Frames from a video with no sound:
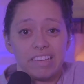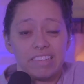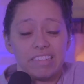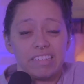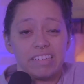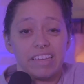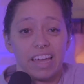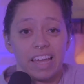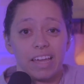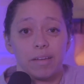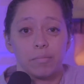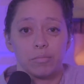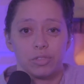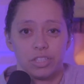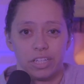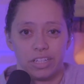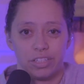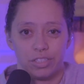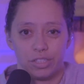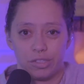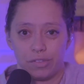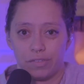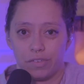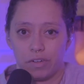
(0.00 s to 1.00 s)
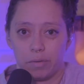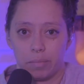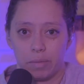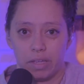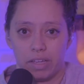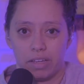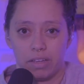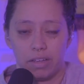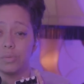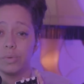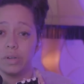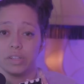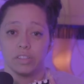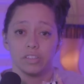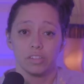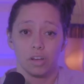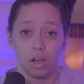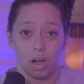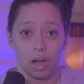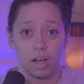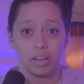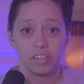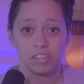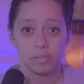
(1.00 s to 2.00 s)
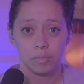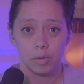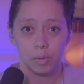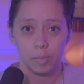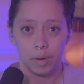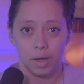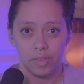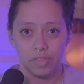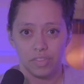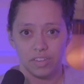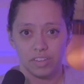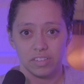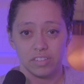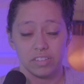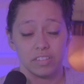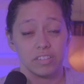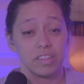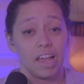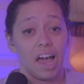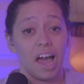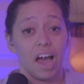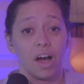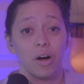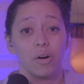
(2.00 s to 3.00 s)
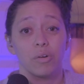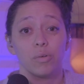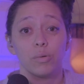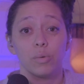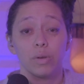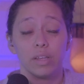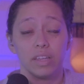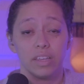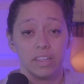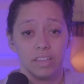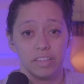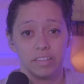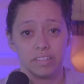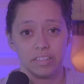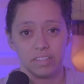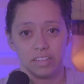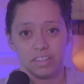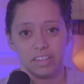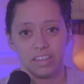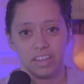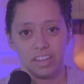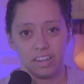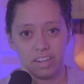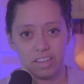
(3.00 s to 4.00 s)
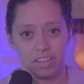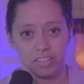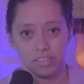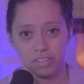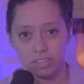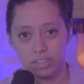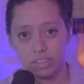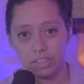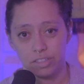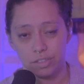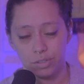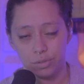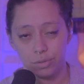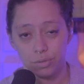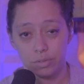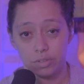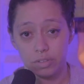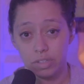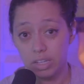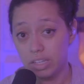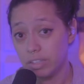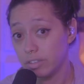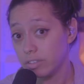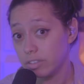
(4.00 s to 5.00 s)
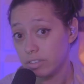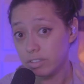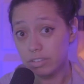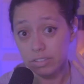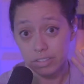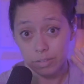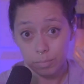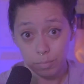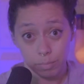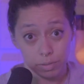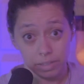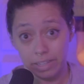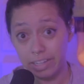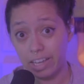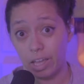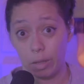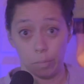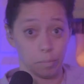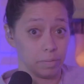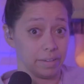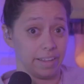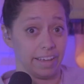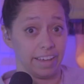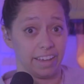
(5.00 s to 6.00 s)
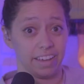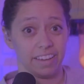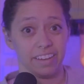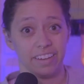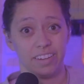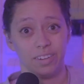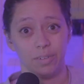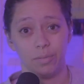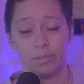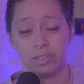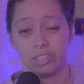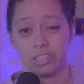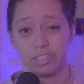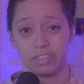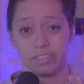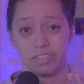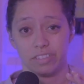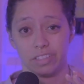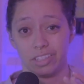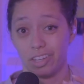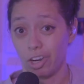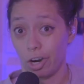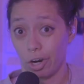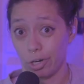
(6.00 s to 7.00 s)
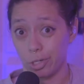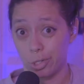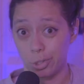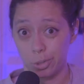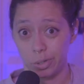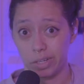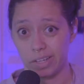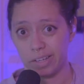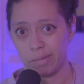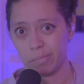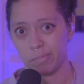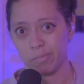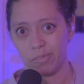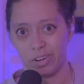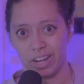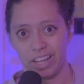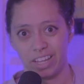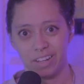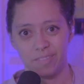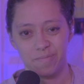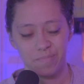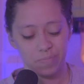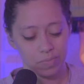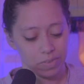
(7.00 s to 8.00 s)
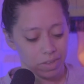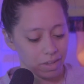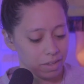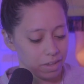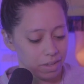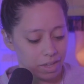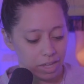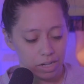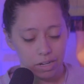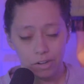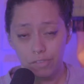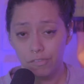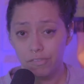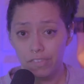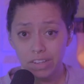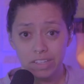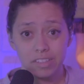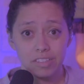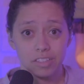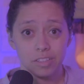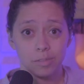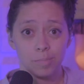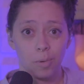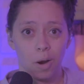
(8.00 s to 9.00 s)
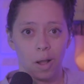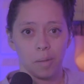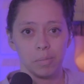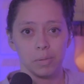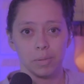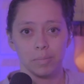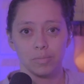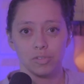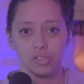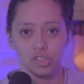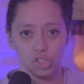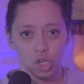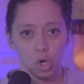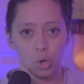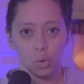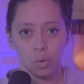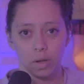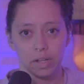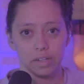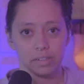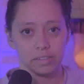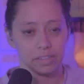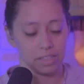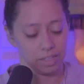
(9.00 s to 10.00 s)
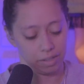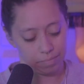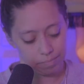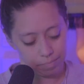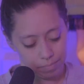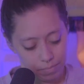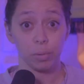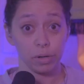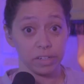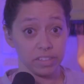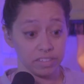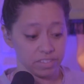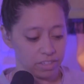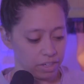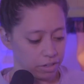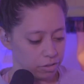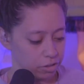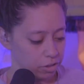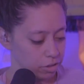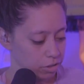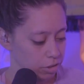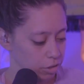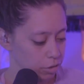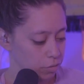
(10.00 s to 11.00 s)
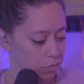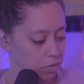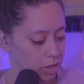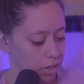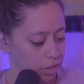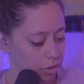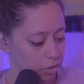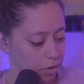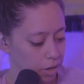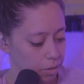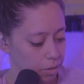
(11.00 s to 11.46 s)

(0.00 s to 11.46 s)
a game changer for me. What's awesome about this is how easy it is to use. It's plug and play, which is our dream, right? And it fixes problems so quickly. Pretty standard. You've got your